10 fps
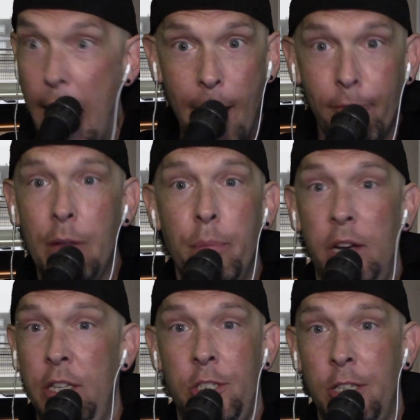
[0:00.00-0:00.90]

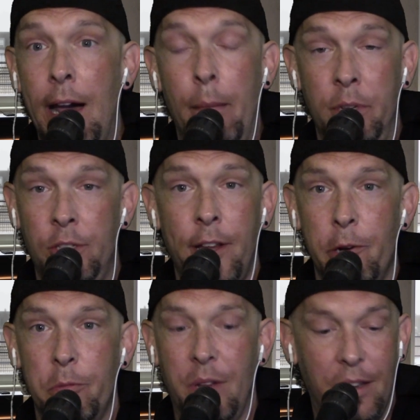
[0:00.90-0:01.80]
Everybody stopped to
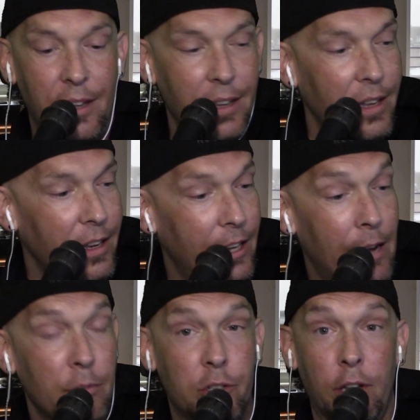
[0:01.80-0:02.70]
stare at me. And
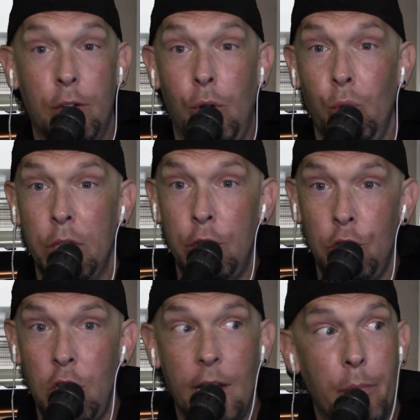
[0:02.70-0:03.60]
I'm just like, holy
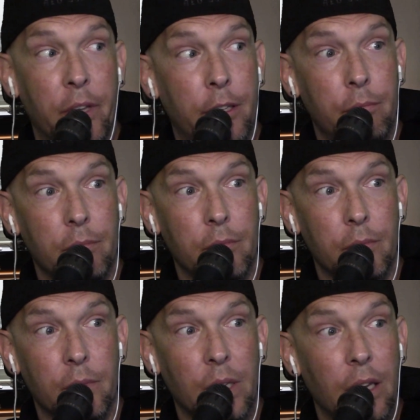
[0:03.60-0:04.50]
shit. I'm like,
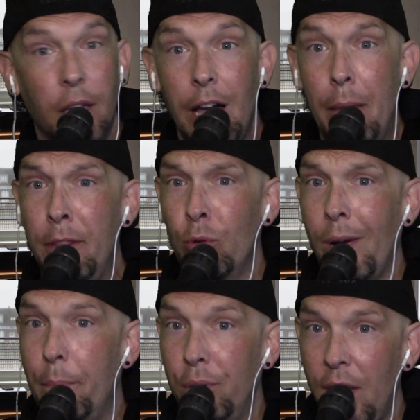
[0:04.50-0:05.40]
I'm in the
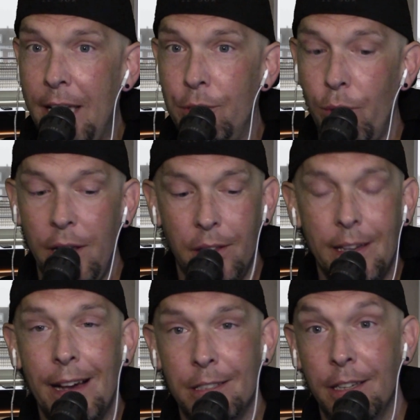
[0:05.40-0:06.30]
right place, right? And the
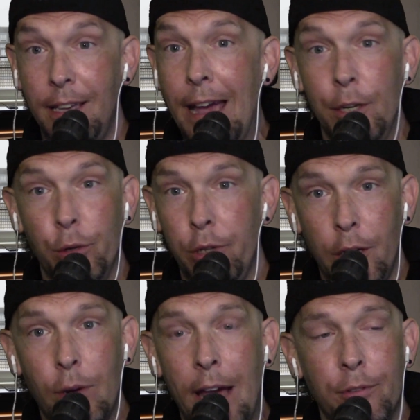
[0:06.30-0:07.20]
guy's like, yeah, dude, you
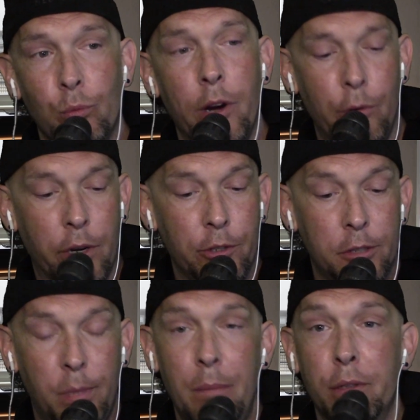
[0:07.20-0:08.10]
don't have to wear one.
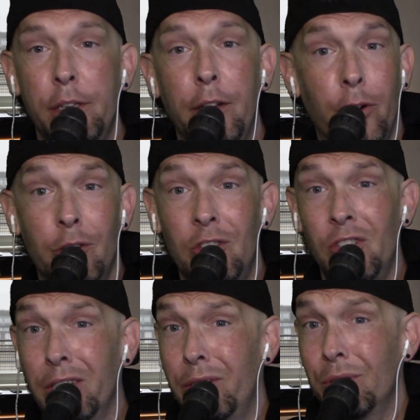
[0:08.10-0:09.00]
Just people in here are just
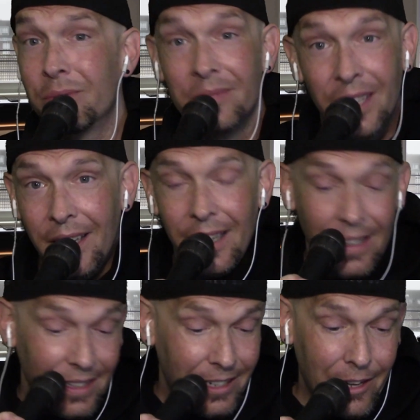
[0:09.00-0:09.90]
a little,
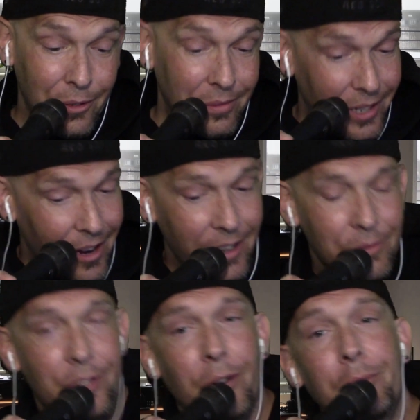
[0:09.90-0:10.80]
you know, all
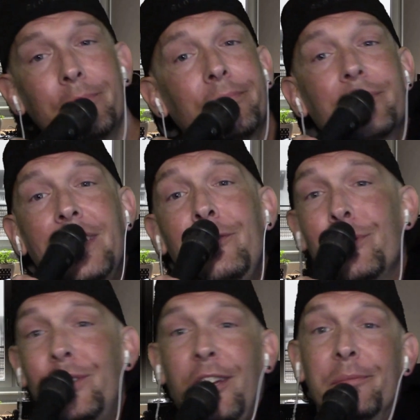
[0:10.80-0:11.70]
right. So
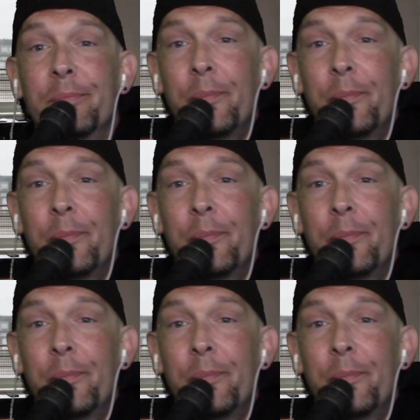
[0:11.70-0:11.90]
interesting.